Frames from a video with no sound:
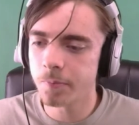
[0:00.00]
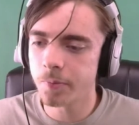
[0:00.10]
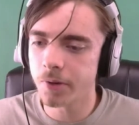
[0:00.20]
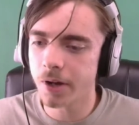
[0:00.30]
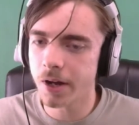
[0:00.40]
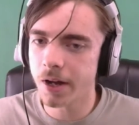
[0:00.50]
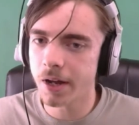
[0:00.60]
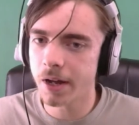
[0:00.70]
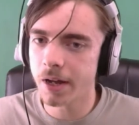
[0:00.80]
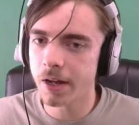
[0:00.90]

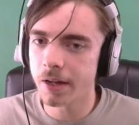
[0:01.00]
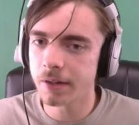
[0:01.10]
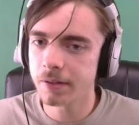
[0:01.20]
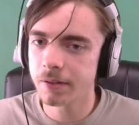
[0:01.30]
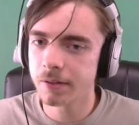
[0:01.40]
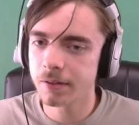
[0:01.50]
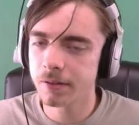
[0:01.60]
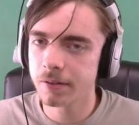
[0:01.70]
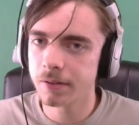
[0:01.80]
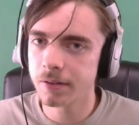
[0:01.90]
but
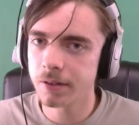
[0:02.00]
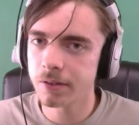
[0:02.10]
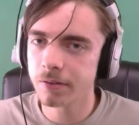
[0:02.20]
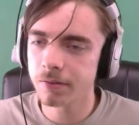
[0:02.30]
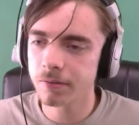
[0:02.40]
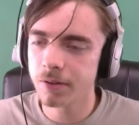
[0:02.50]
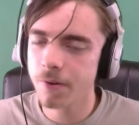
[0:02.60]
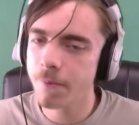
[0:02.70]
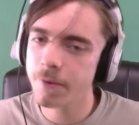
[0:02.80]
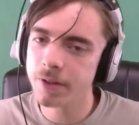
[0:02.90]
you know, no
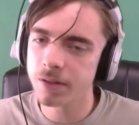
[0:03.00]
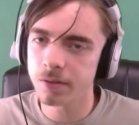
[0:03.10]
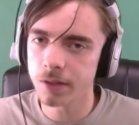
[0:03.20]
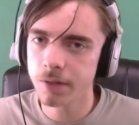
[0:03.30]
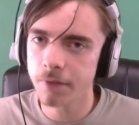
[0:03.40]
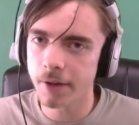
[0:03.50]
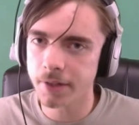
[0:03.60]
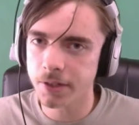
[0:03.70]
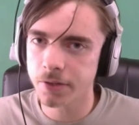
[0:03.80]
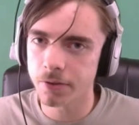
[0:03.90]
one wants to live at
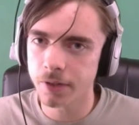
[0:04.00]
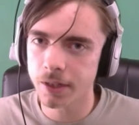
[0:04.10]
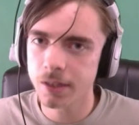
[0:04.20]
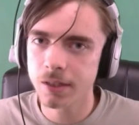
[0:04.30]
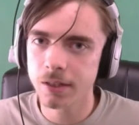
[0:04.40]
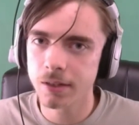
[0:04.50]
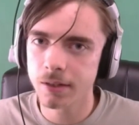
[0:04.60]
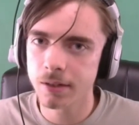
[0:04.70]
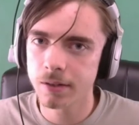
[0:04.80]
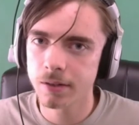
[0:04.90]
a circus.
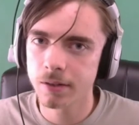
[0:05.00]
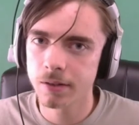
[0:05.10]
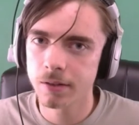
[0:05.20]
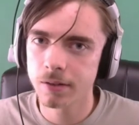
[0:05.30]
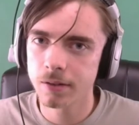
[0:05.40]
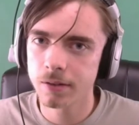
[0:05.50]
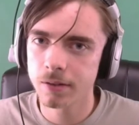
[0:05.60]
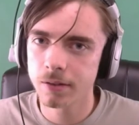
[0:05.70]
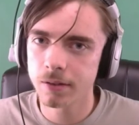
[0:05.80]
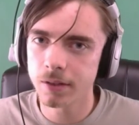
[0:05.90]

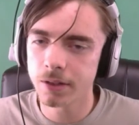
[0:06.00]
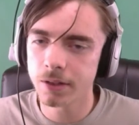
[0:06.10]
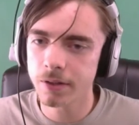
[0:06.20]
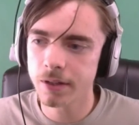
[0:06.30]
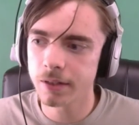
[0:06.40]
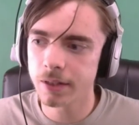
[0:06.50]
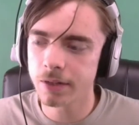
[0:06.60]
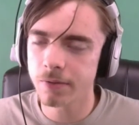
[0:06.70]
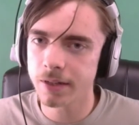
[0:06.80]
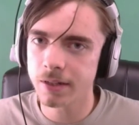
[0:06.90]
You know, they
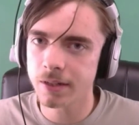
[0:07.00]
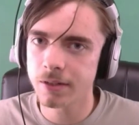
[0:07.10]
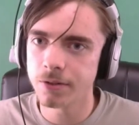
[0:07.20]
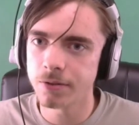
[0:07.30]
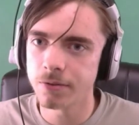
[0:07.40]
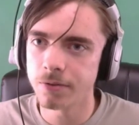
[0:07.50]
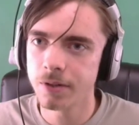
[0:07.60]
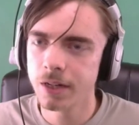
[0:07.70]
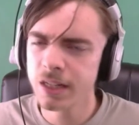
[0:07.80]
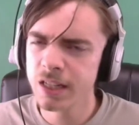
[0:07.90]
don't want to.
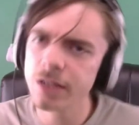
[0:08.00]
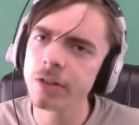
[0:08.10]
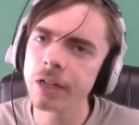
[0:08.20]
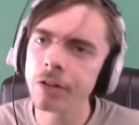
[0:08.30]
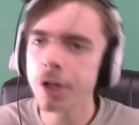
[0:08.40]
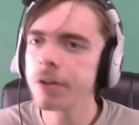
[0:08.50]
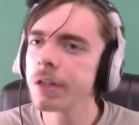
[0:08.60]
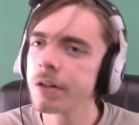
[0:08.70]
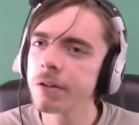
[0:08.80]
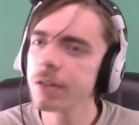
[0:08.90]
You know, they'll go
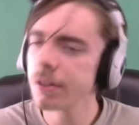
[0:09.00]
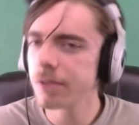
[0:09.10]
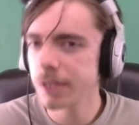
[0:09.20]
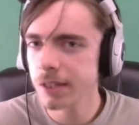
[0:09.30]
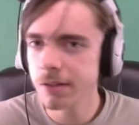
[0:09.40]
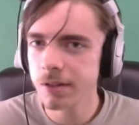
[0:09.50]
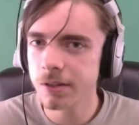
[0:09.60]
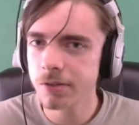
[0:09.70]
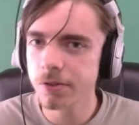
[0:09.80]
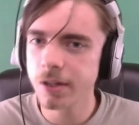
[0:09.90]
there, you know, see you at
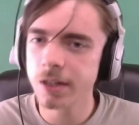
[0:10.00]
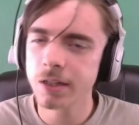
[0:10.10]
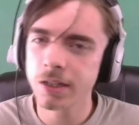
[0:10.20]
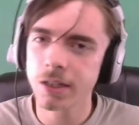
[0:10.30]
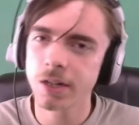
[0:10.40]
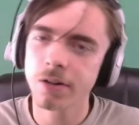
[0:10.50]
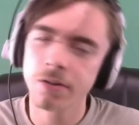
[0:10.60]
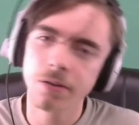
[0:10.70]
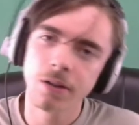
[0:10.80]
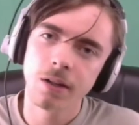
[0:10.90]
circus, you know.